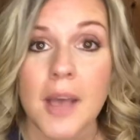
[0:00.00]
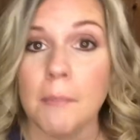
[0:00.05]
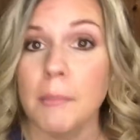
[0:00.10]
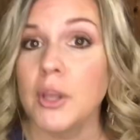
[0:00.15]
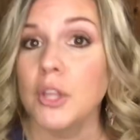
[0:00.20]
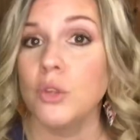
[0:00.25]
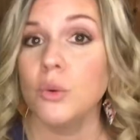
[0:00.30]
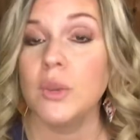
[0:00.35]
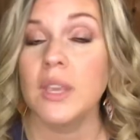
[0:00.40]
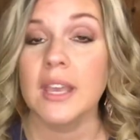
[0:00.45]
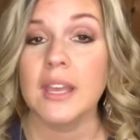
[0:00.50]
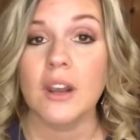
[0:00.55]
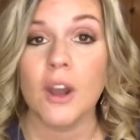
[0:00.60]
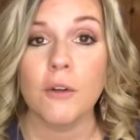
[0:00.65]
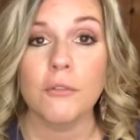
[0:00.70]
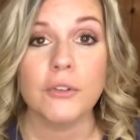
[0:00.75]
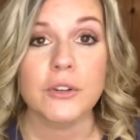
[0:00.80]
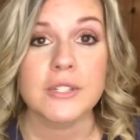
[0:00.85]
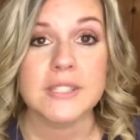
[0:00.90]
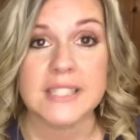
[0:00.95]
but you get
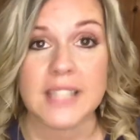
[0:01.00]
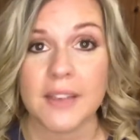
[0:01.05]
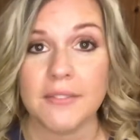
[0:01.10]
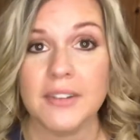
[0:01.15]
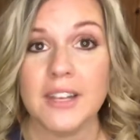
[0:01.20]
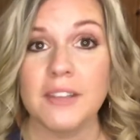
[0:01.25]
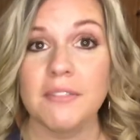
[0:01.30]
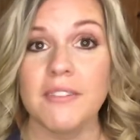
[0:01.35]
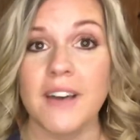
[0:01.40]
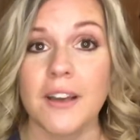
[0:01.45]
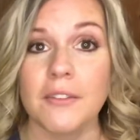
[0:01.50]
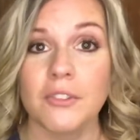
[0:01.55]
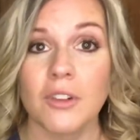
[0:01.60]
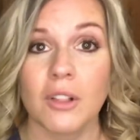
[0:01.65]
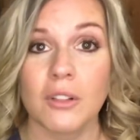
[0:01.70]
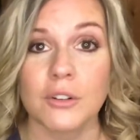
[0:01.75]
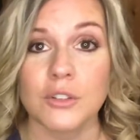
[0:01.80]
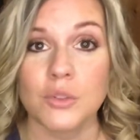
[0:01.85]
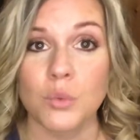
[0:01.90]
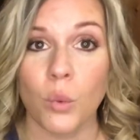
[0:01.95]
over
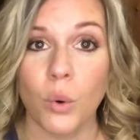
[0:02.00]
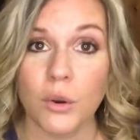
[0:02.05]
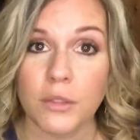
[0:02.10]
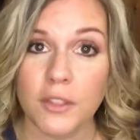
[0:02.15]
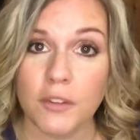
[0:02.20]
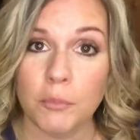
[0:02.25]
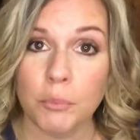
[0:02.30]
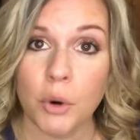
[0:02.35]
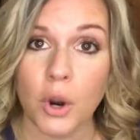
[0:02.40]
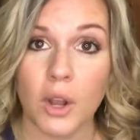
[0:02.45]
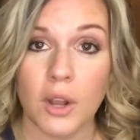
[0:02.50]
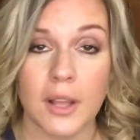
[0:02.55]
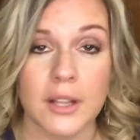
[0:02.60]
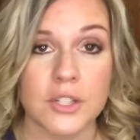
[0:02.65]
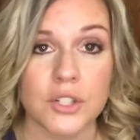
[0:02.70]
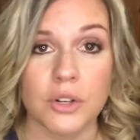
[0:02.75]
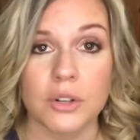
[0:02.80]
$75 worth of products.